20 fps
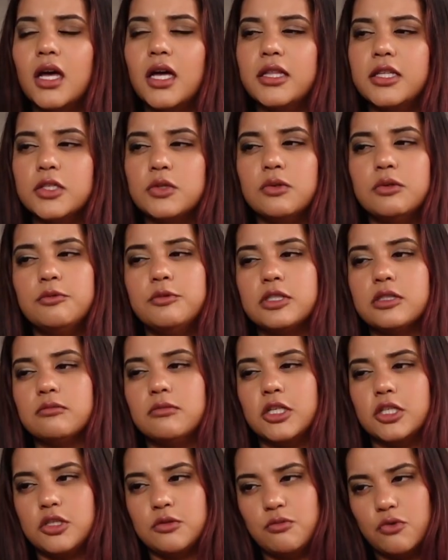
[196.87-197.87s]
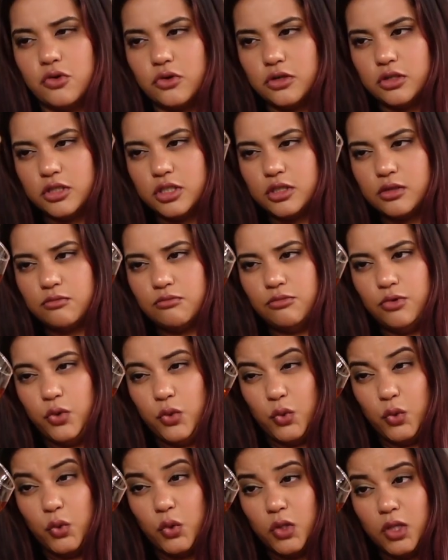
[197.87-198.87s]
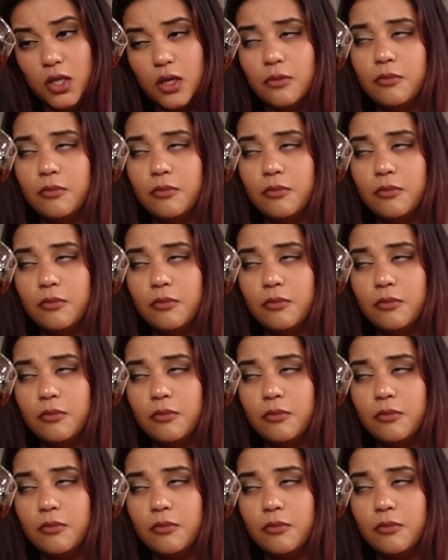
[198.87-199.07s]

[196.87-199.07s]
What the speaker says: This one was much more smooth.